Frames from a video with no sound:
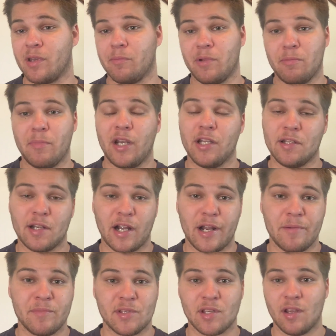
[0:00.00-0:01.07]
me many
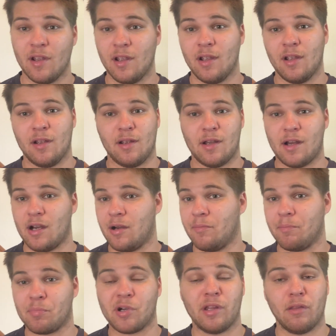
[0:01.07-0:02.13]
times.
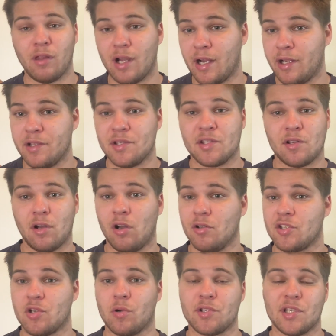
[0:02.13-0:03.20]
Print lines, all
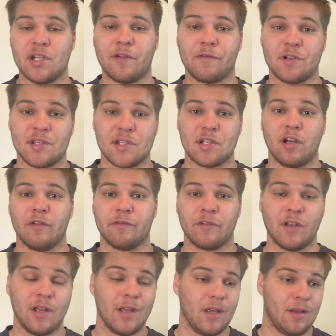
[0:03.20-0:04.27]
sorts of different stuff.
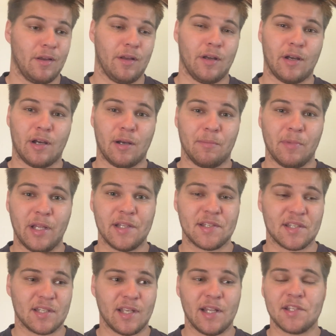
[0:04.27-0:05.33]

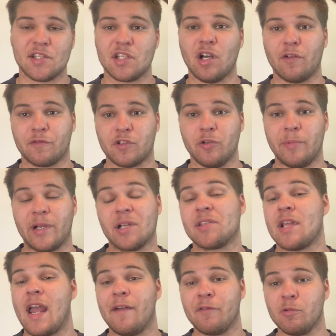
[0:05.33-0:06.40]
It's tough too,
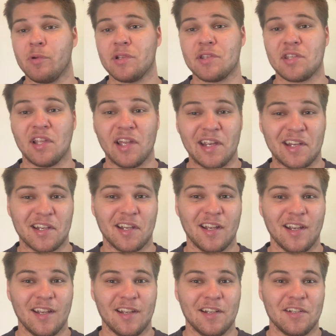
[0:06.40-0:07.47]
because everyone's
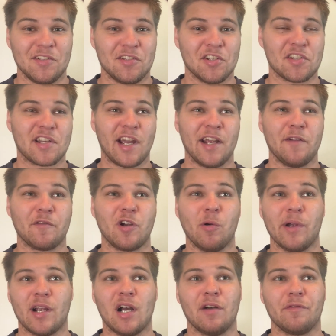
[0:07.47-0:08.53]
just kind of
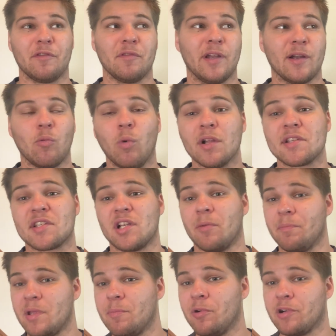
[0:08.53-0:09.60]
going off of what
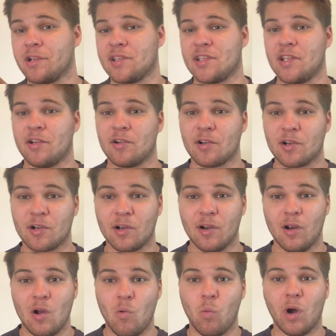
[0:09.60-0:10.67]
some people consider
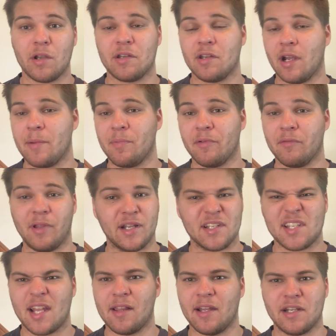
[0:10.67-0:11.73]
one type of
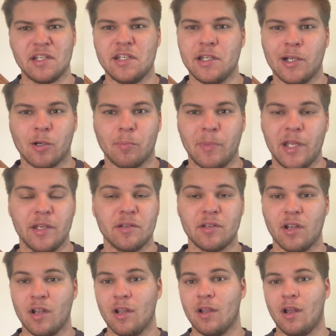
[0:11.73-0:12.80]
say near mint.
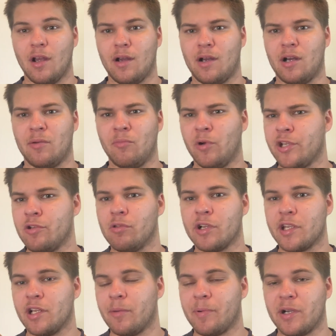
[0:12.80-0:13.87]
When you
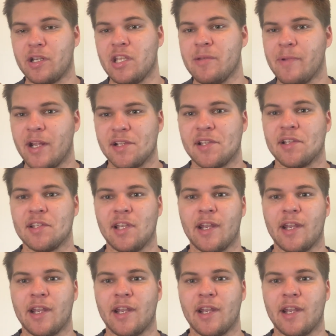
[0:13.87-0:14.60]
look it up on eBay, it says